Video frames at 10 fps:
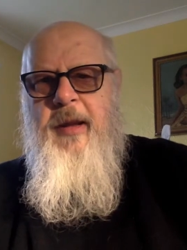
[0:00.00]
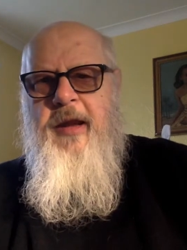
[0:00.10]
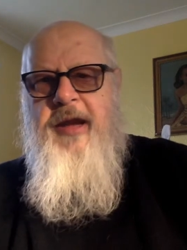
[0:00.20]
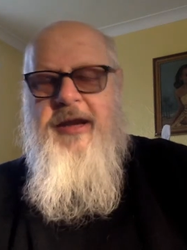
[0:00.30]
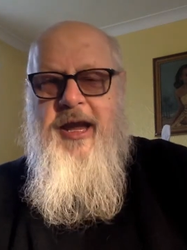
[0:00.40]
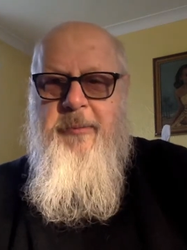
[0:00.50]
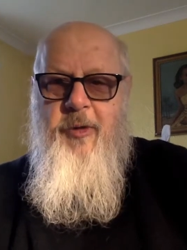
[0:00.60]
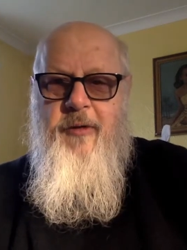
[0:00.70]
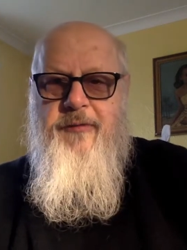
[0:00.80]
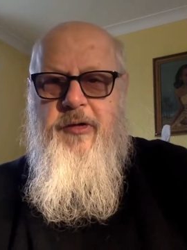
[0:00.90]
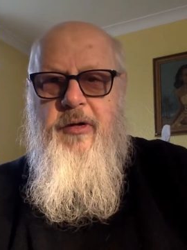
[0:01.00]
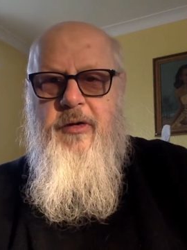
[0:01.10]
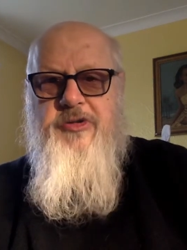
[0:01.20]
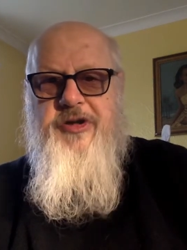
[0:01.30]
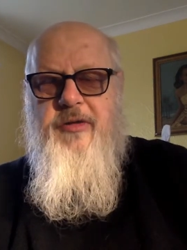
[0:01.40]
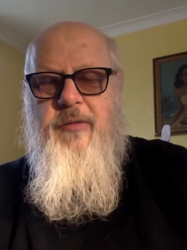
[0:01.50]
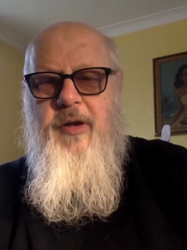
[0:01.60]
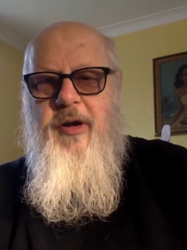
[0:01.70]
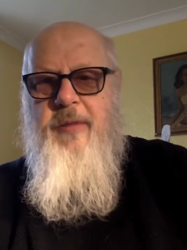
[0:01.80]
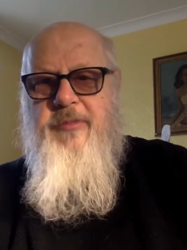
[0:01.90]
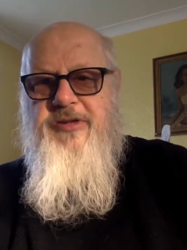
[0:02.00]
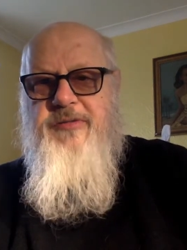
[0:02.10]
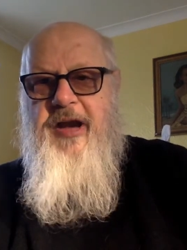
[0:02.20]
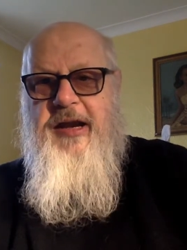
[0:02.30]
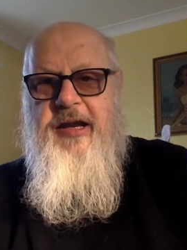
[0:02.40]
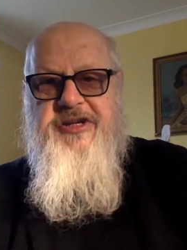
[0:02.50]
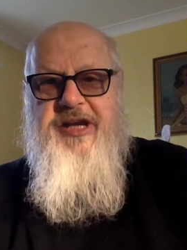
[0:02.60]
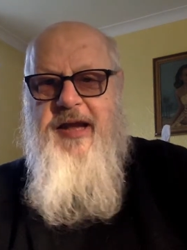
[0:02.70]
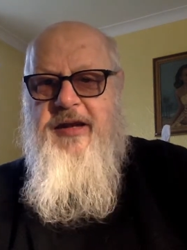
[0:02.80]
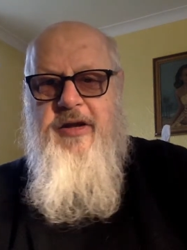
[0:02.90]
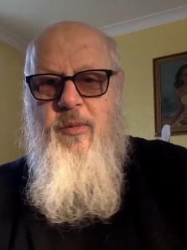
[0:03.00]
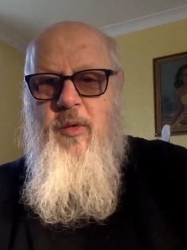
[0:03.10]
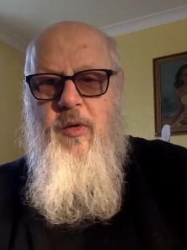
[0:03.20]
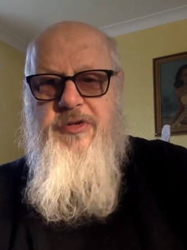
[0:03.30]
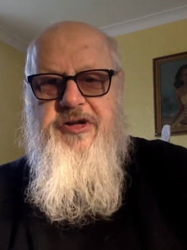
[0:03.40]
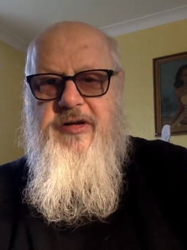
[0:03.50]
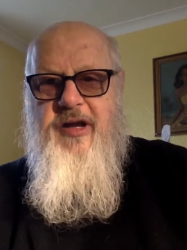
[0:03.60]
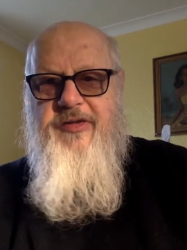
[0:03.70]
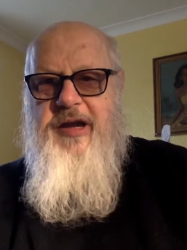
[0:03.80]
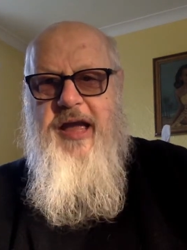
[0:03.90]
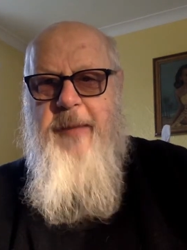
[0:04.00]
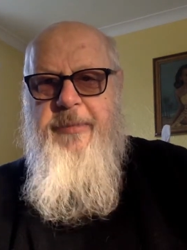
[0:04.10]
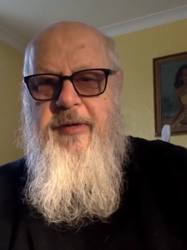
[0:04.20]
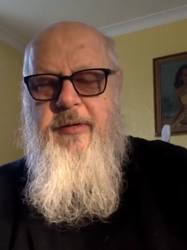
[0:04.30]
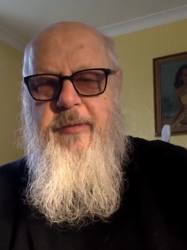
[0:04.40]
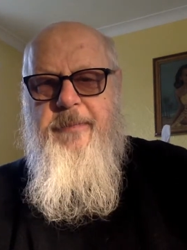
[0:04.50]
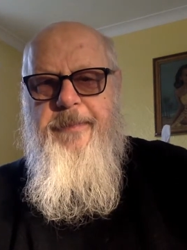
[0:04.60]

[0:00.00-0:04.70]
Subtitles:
He came over and looked at the worms, ran his hand in the water, nothing happened.